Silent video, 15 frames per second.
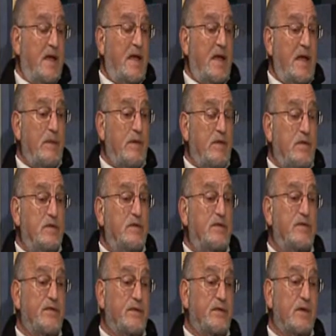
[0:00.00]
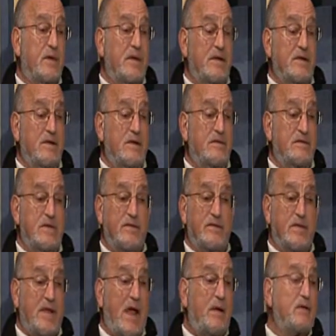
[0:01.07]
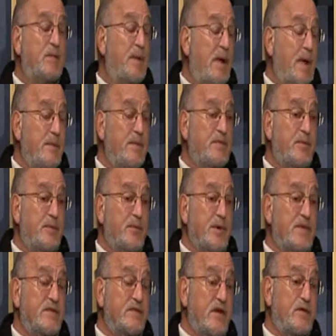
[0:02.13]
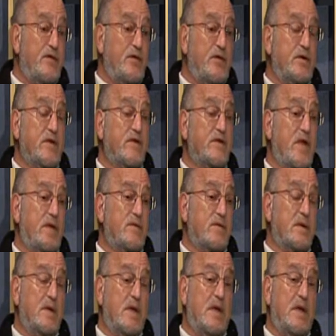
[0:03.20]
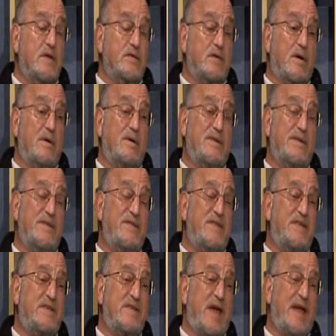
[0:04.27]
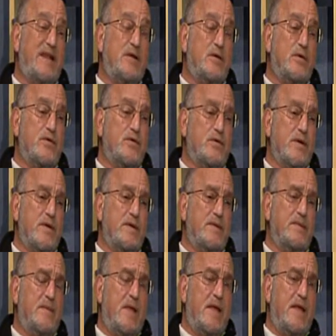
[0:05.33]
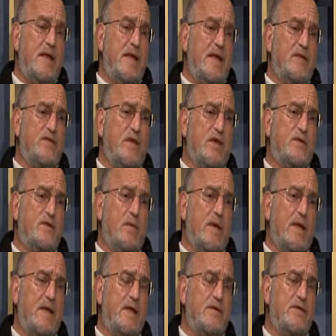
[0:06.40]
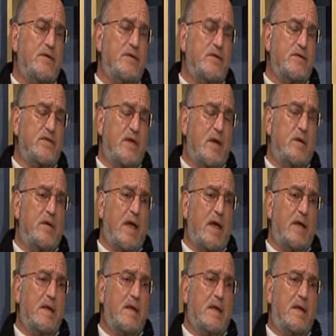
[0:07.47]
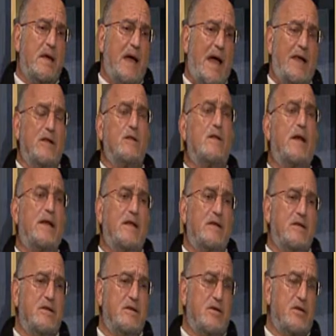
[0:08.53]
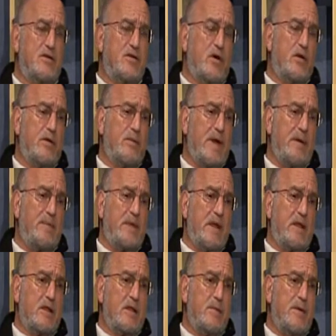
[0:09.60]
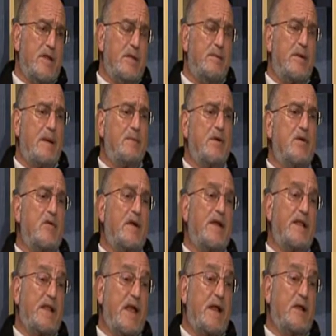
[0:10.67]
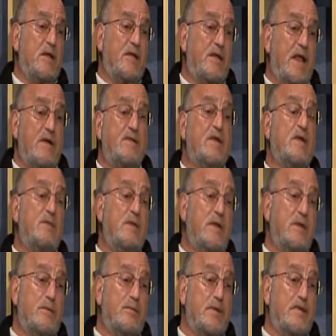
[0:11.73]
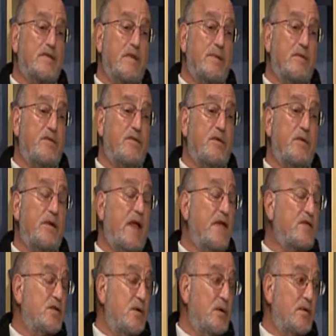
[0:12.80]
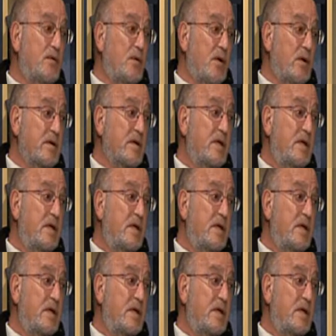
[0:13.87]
And we do this for, different town departments that bring stuff forward, et cetera. So if this article was written in such a way as to say, okay, I don't like it, you're controlling my particular committee, but I'm going to write an article that every committee that brings something forward has to go on the warrant.